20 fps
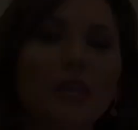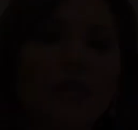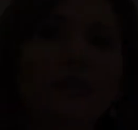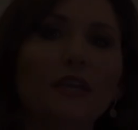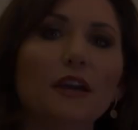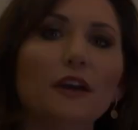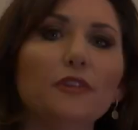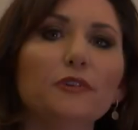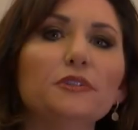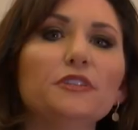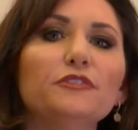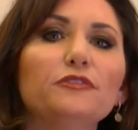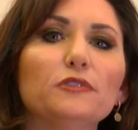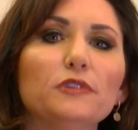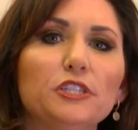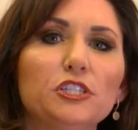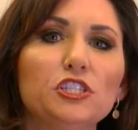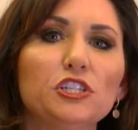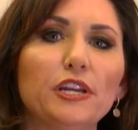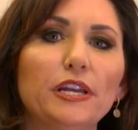The other
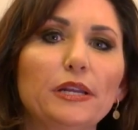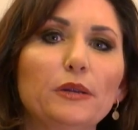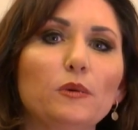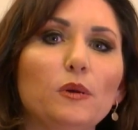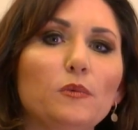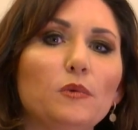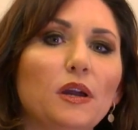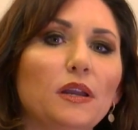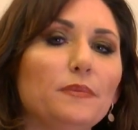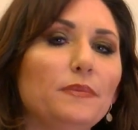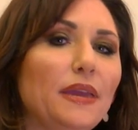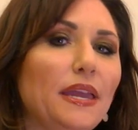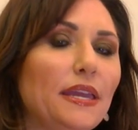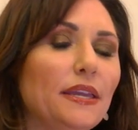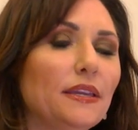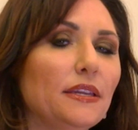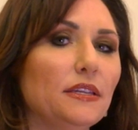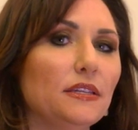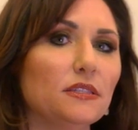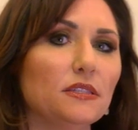differentiator we want to
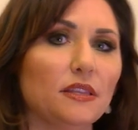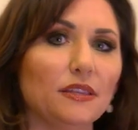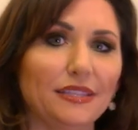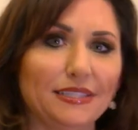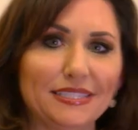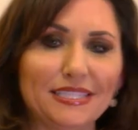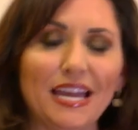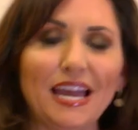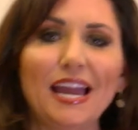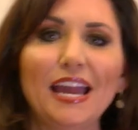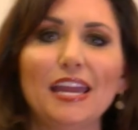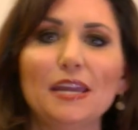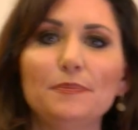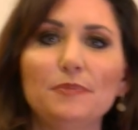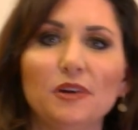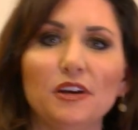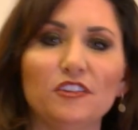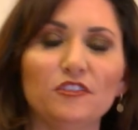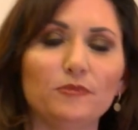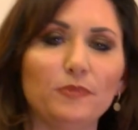make is the
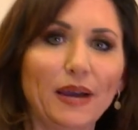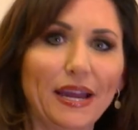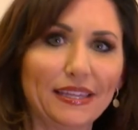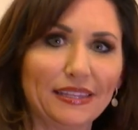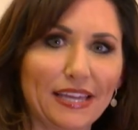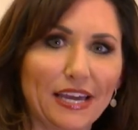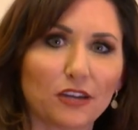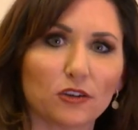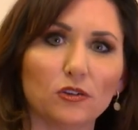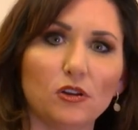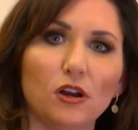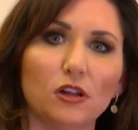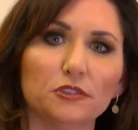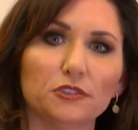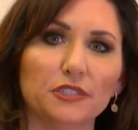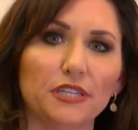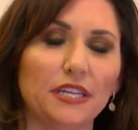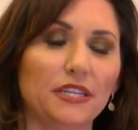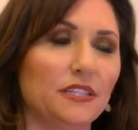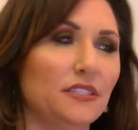type of bilateral
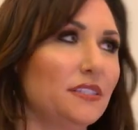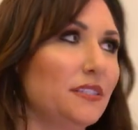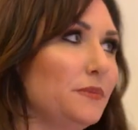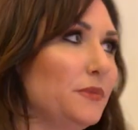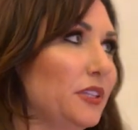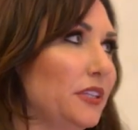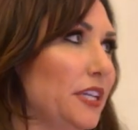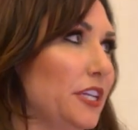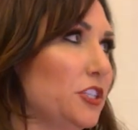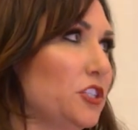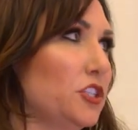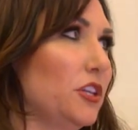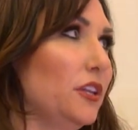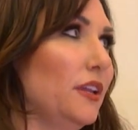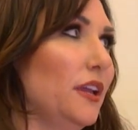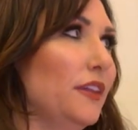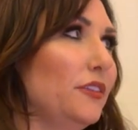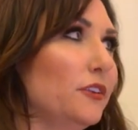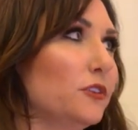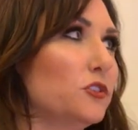alternating
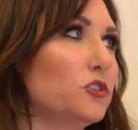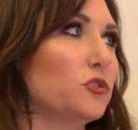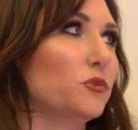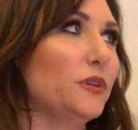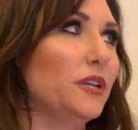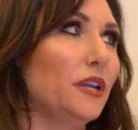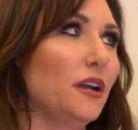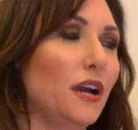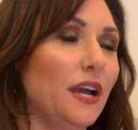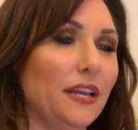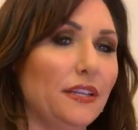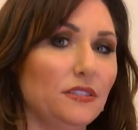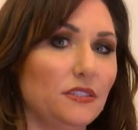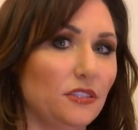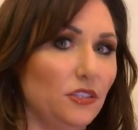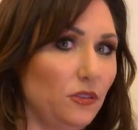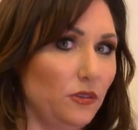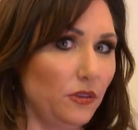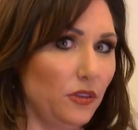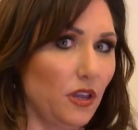stimulation, and there's three
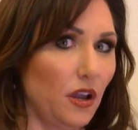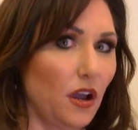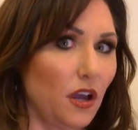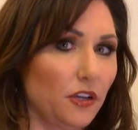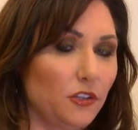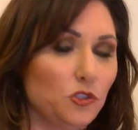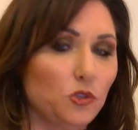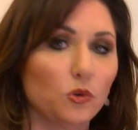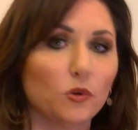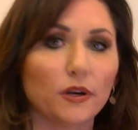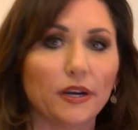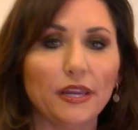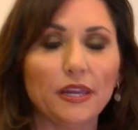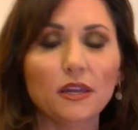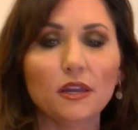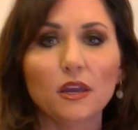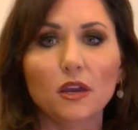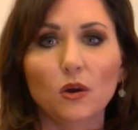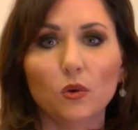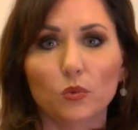kinds. You know, the
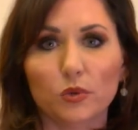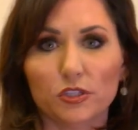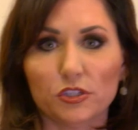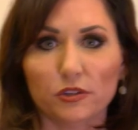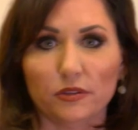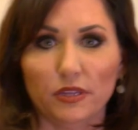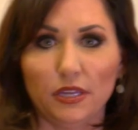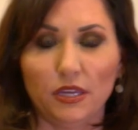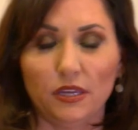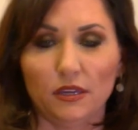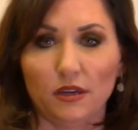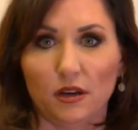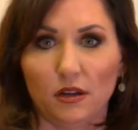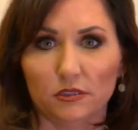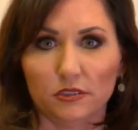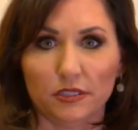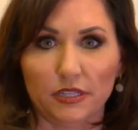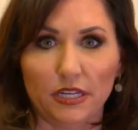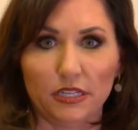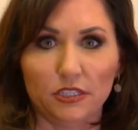auditory, which are the
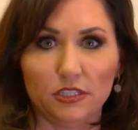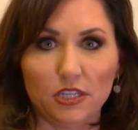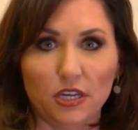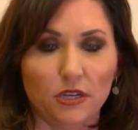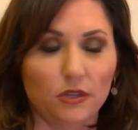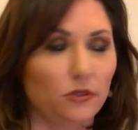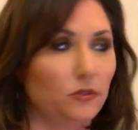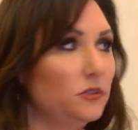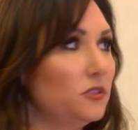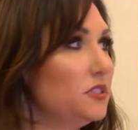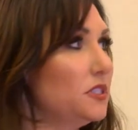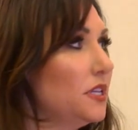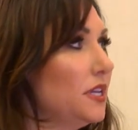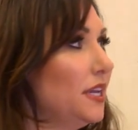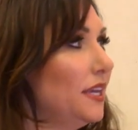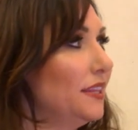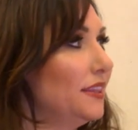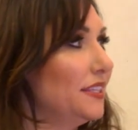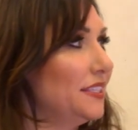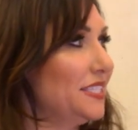alternating tones,
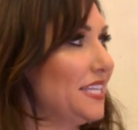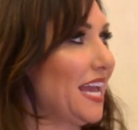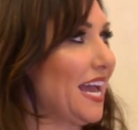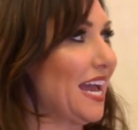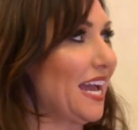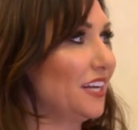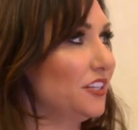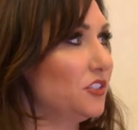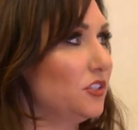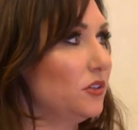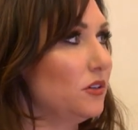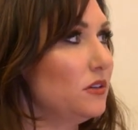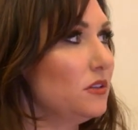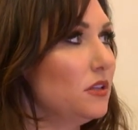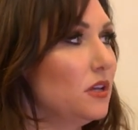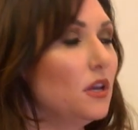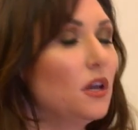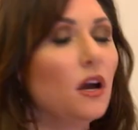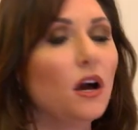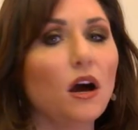the
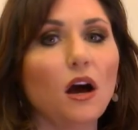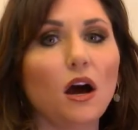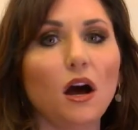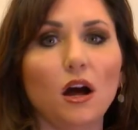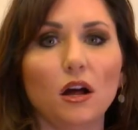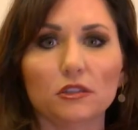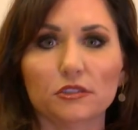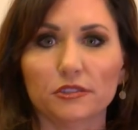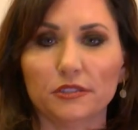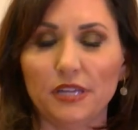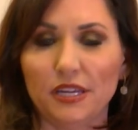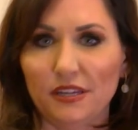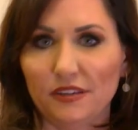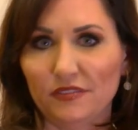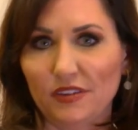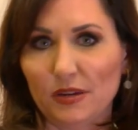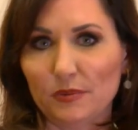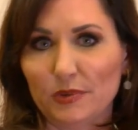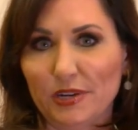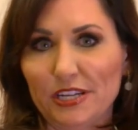tactile, alternating
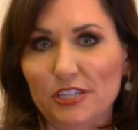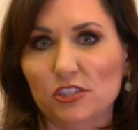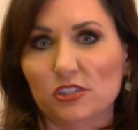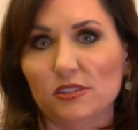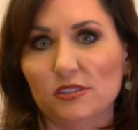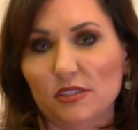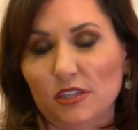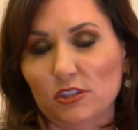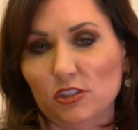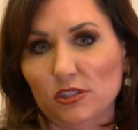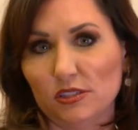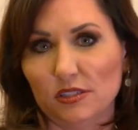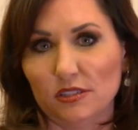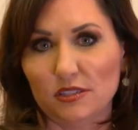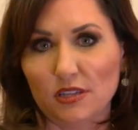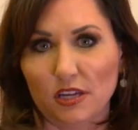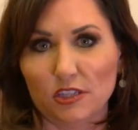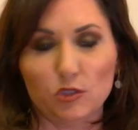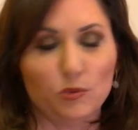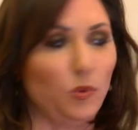vibrations such as in
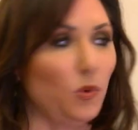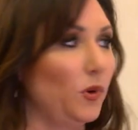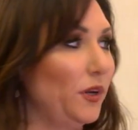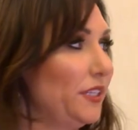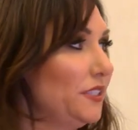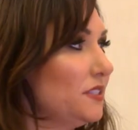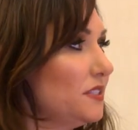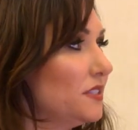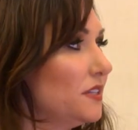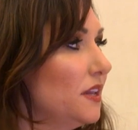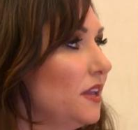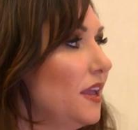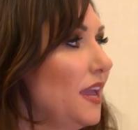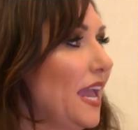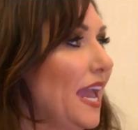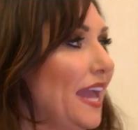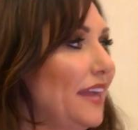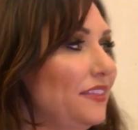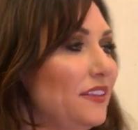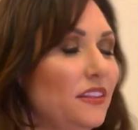TouchPoints,
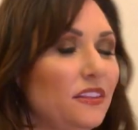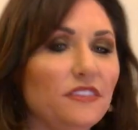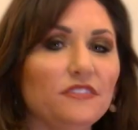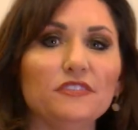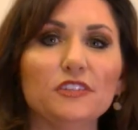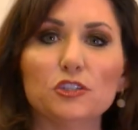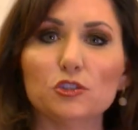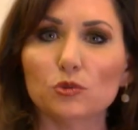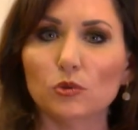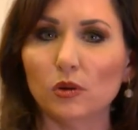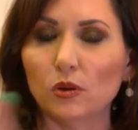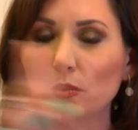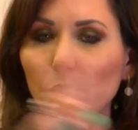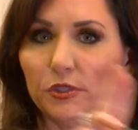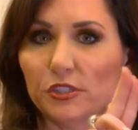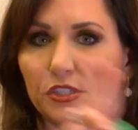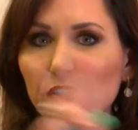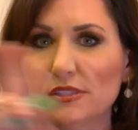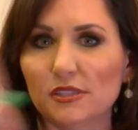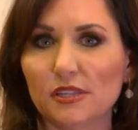and then the visual,
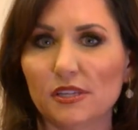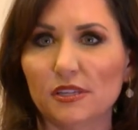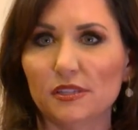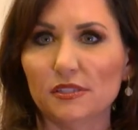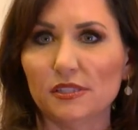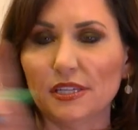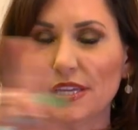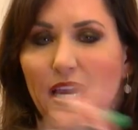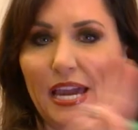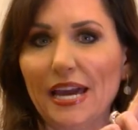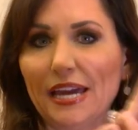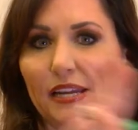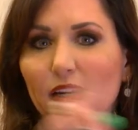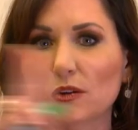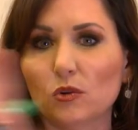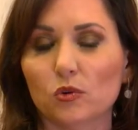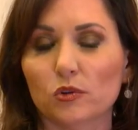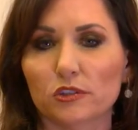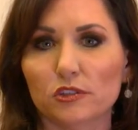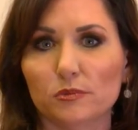which is the
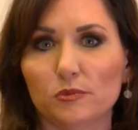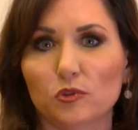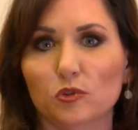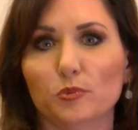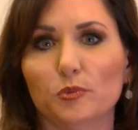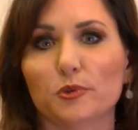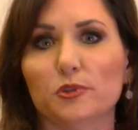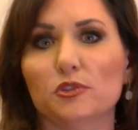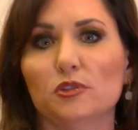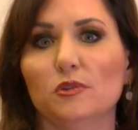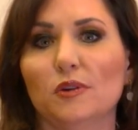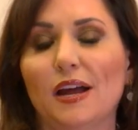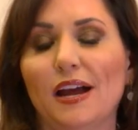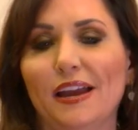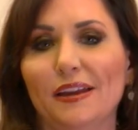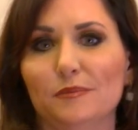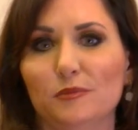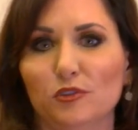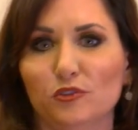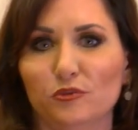saccadic or smooth pursuit
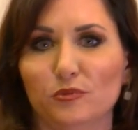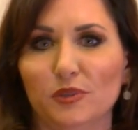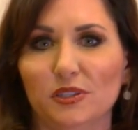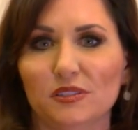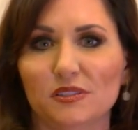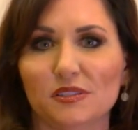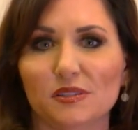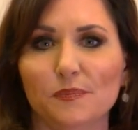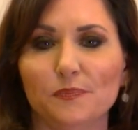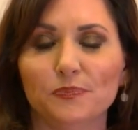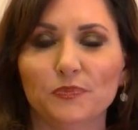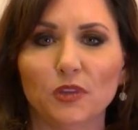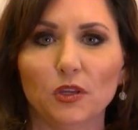eye movements.